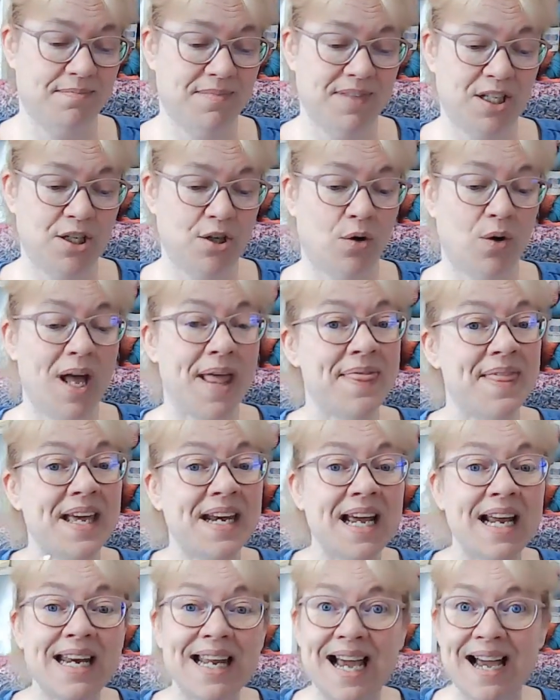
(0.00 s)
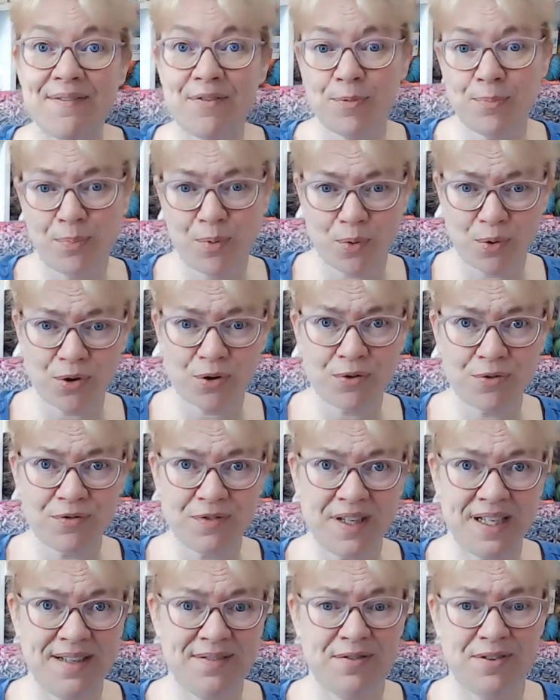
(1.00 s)
you know, and then I'd have a border
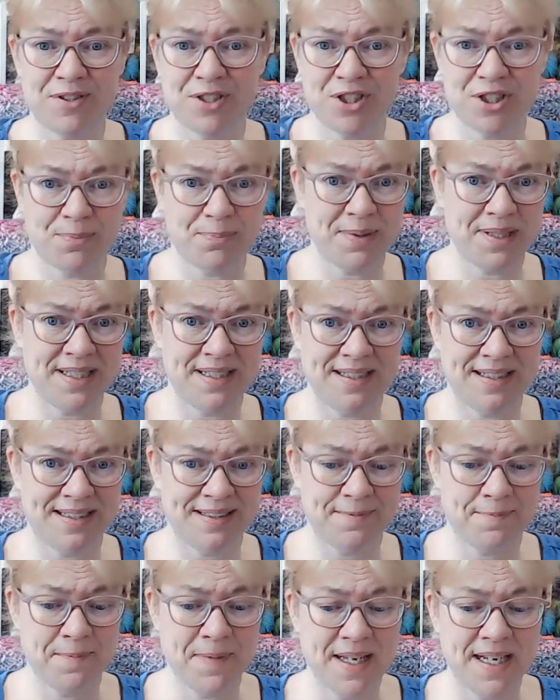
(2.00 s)
fee with shipping and